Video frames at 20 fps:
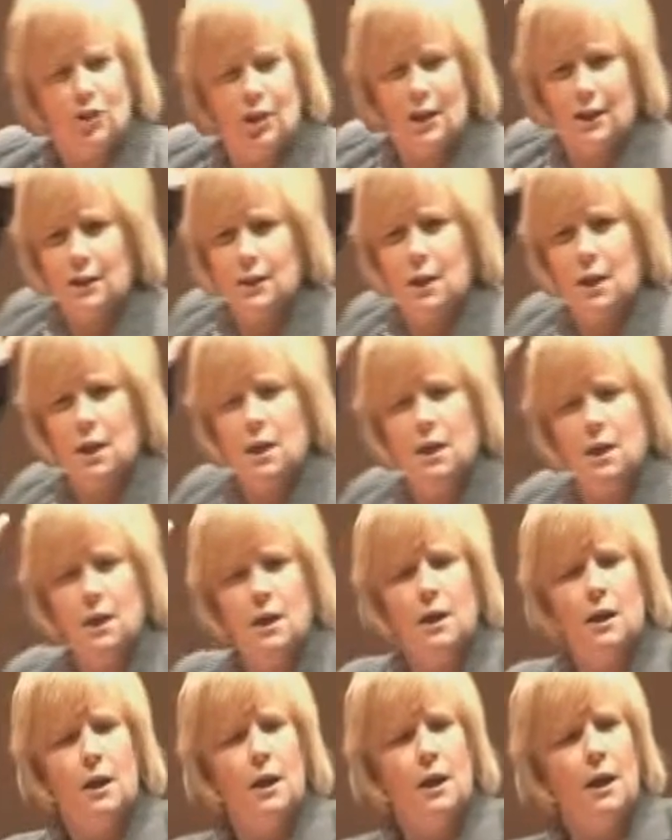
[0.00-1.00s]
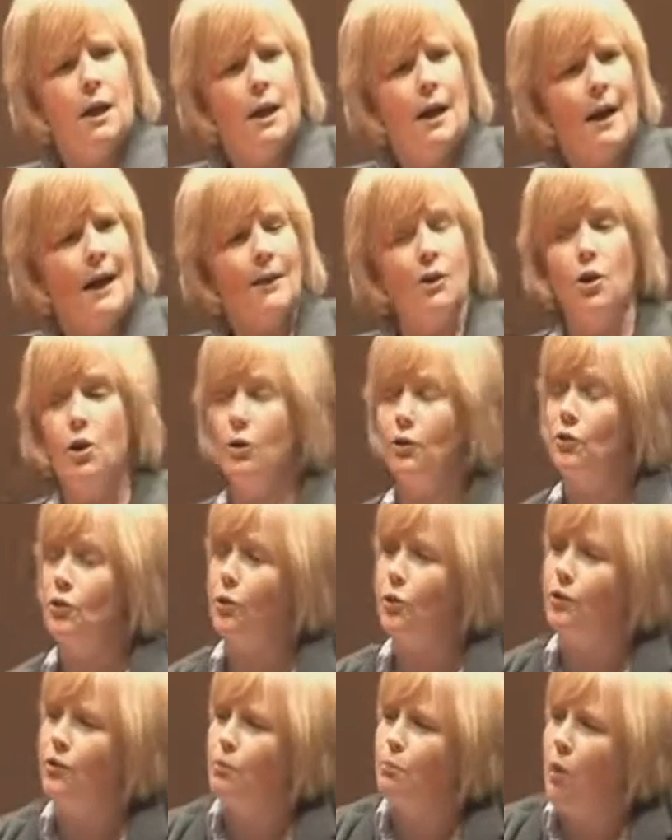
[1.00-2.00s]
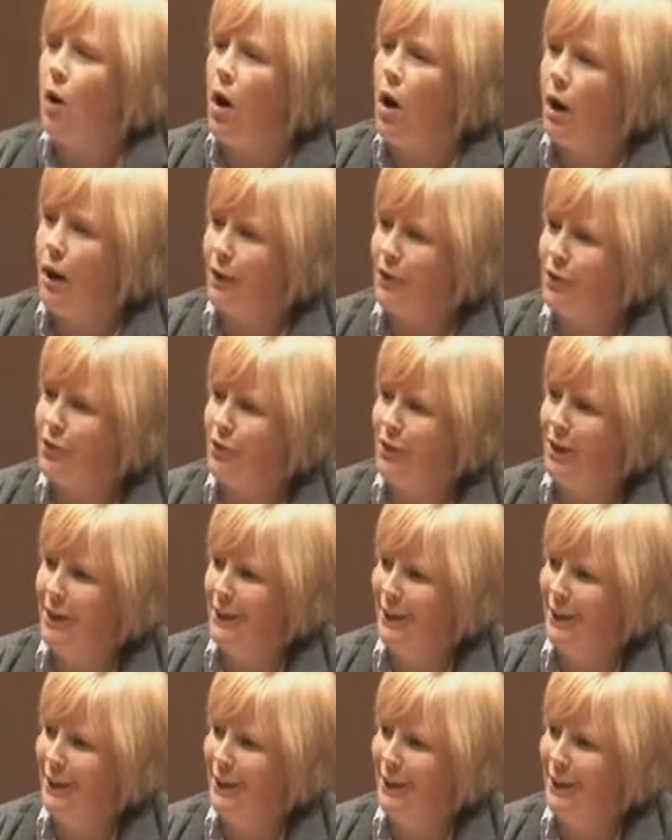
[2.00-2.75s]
hidden? And you know, there's always a pause.